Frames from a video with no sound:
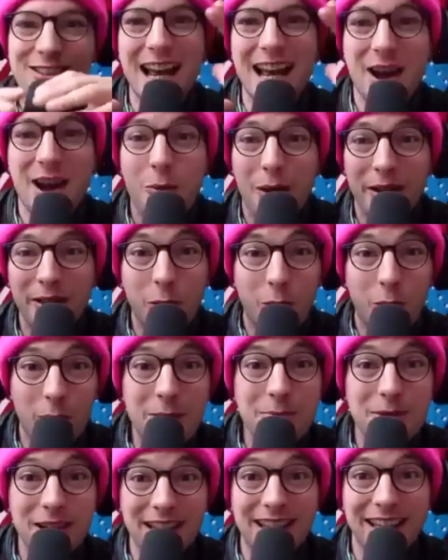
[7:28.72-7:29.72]
when the
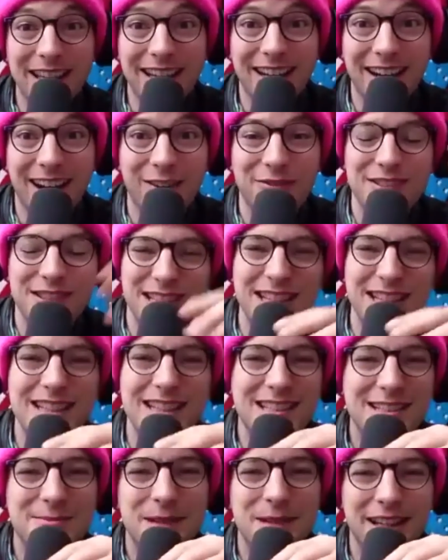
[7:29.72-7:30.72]
women kick off, see,
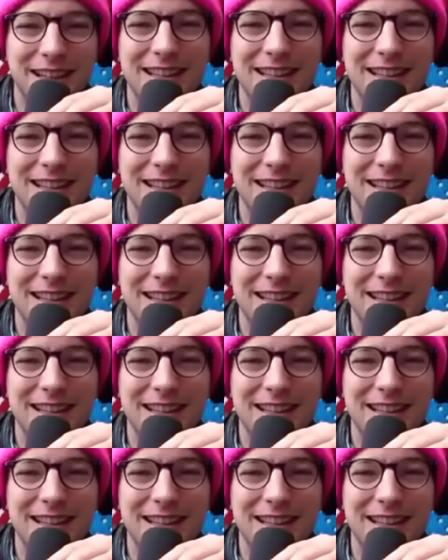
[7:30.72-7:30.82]
this is me.